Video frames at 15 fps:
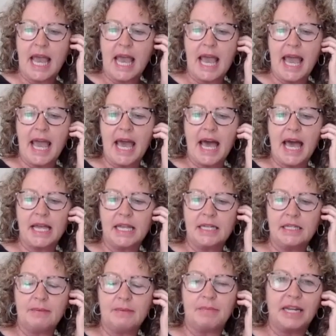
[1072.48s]

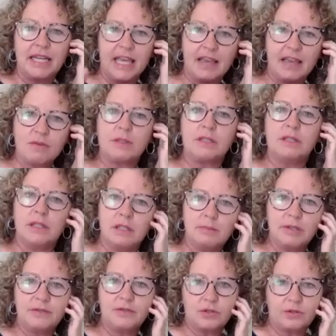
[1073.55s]
but it gave them a little bit
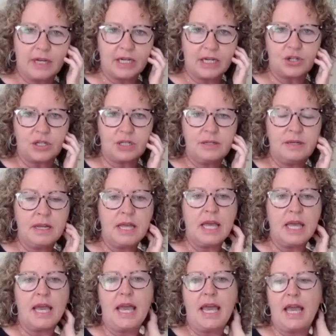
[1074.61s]
of direction.
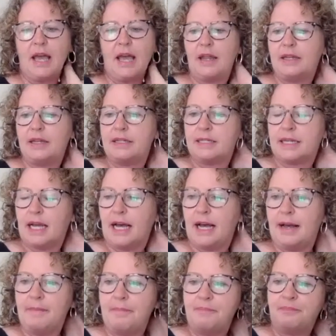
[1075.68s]
And
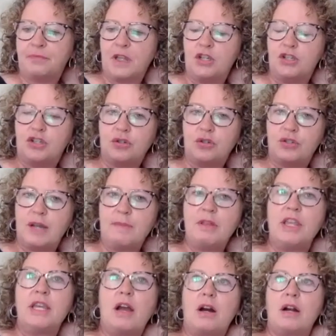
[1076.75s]
so some of
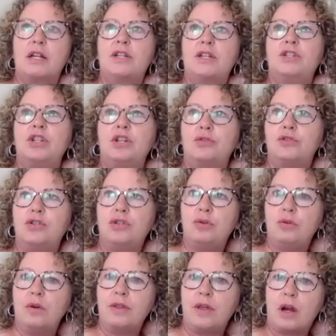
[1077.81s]
the artists, you know,
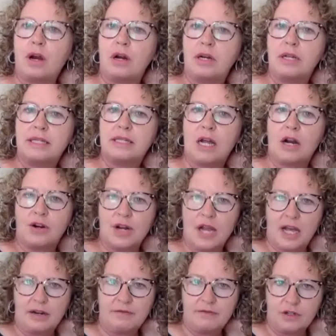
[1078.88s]
2 of the artists are
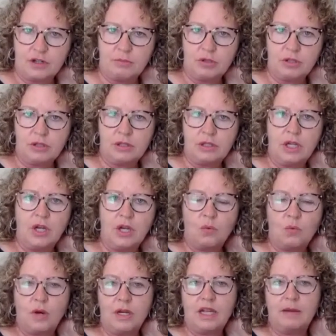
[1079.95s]
nonverbal.
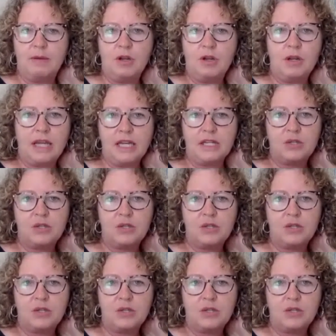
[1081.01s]
One communicates